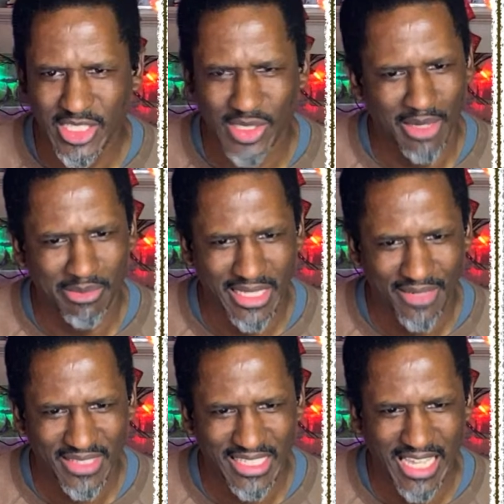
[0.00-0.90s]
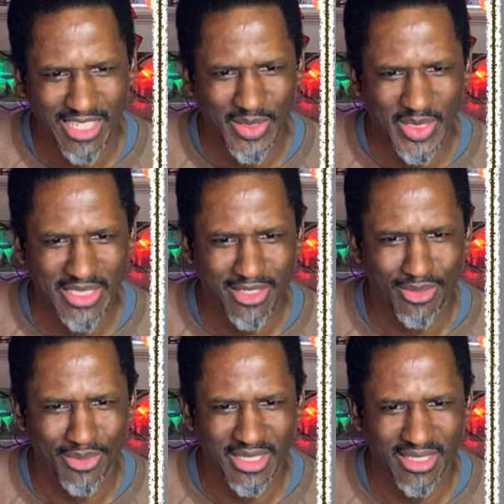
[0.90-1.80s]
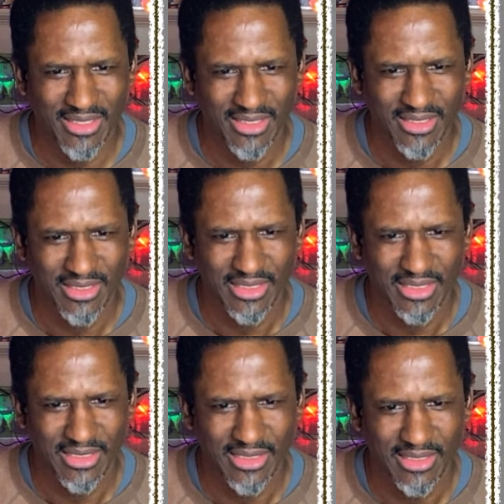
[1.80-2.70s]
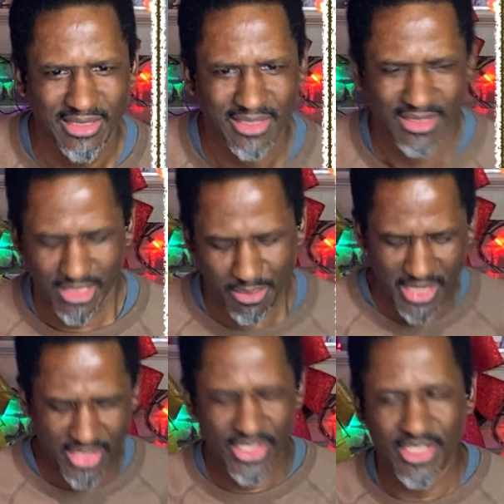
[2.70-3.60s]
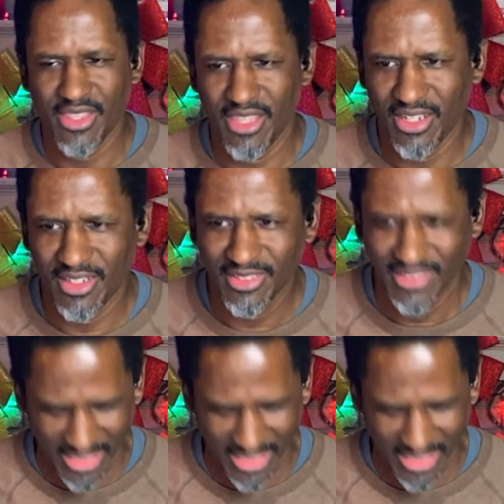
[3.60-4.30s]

so I'm definitely not going to speak to you there.